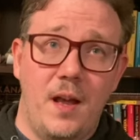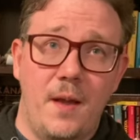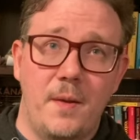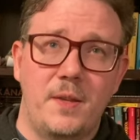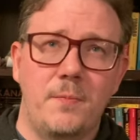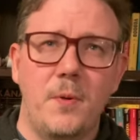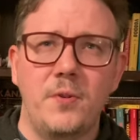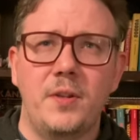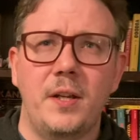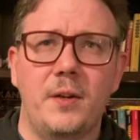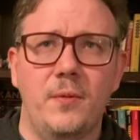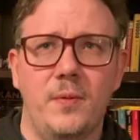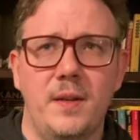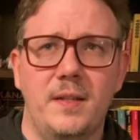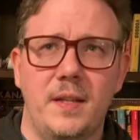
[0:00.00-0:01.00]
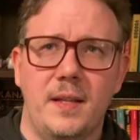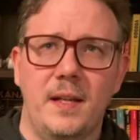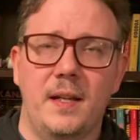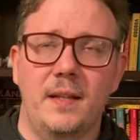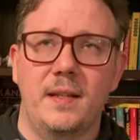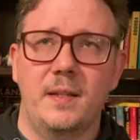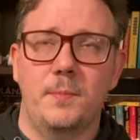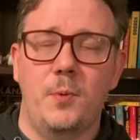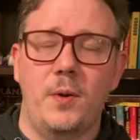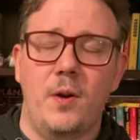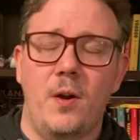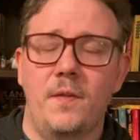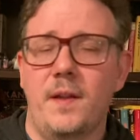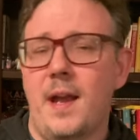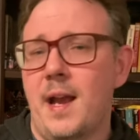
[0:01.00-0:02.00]
Uh, it's mostly Chris, I think, at this point
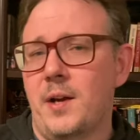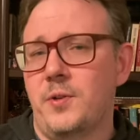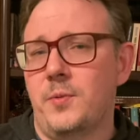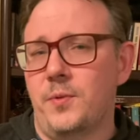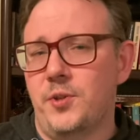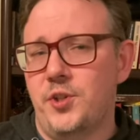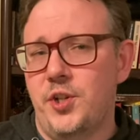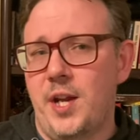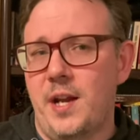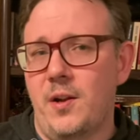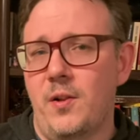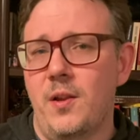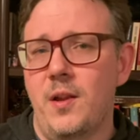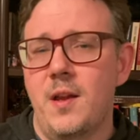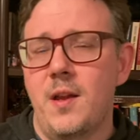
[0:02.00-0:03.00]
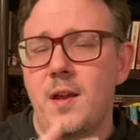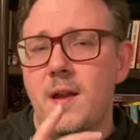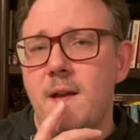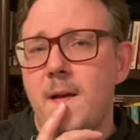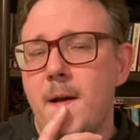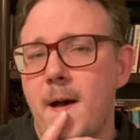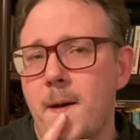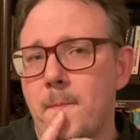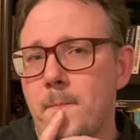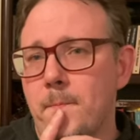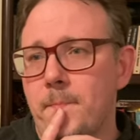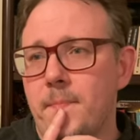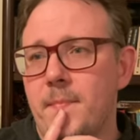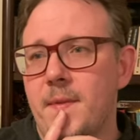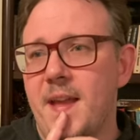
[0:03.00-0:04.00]
on the actual channel. Um,
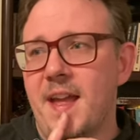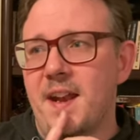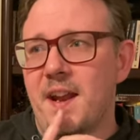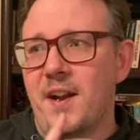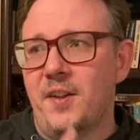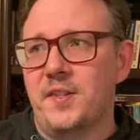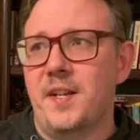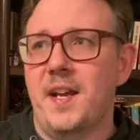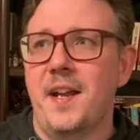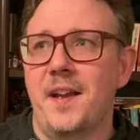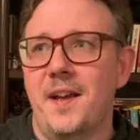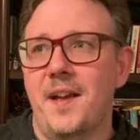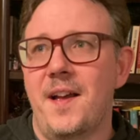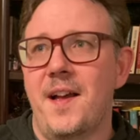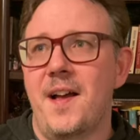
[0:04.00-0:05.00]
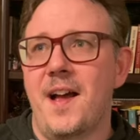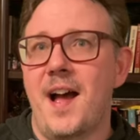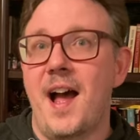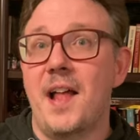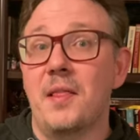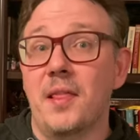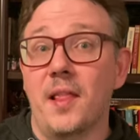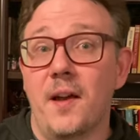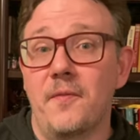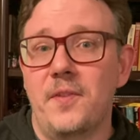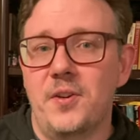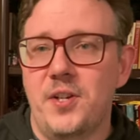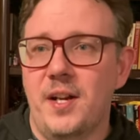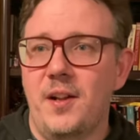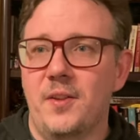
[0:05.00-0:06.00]
and, and I'll say uh, I love
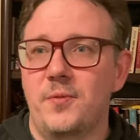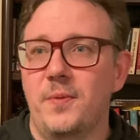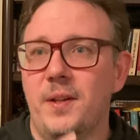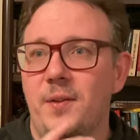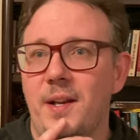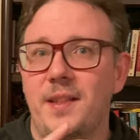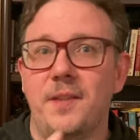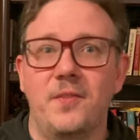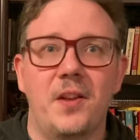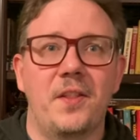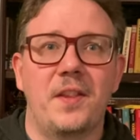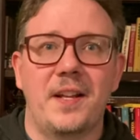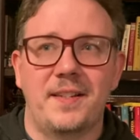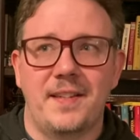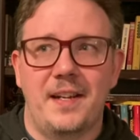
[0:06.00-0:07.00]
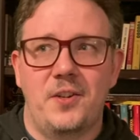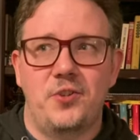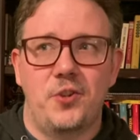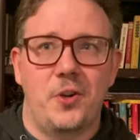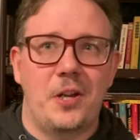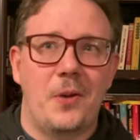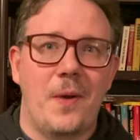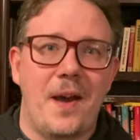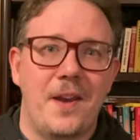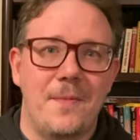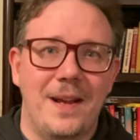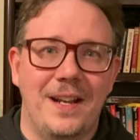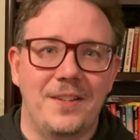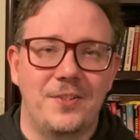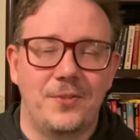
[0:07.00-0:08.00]
their channel. It's really great. They've done things like showing you how to
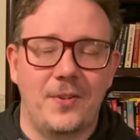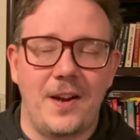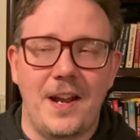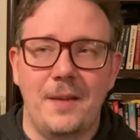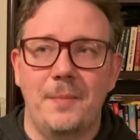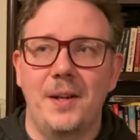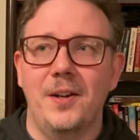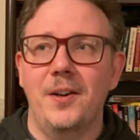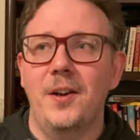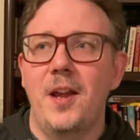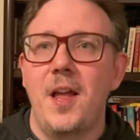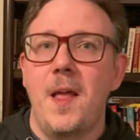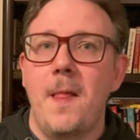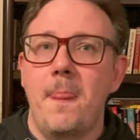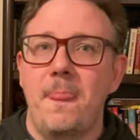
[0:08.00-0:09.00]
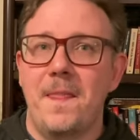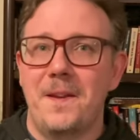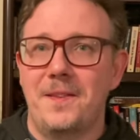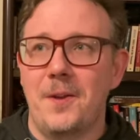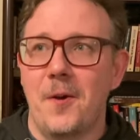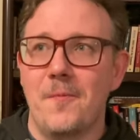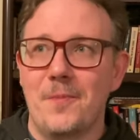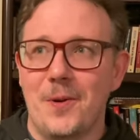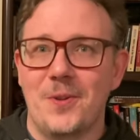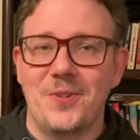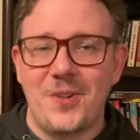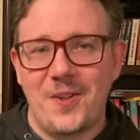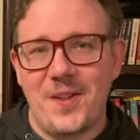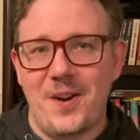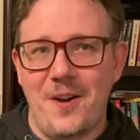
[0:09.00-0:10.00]
make a scrying mirror. They don't post
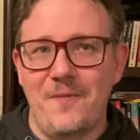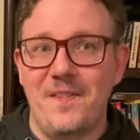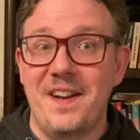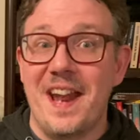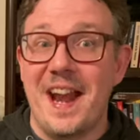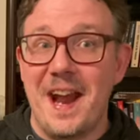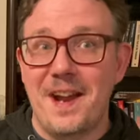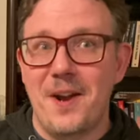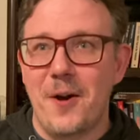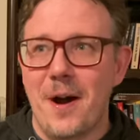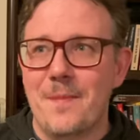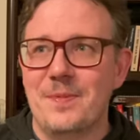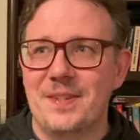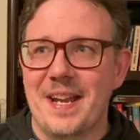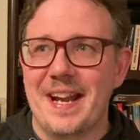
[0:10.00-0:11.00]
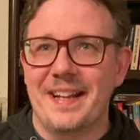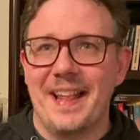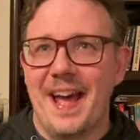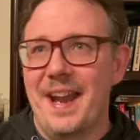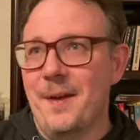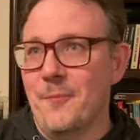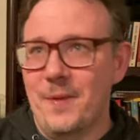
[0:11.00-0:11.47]
all that often, and I know I'm saying that.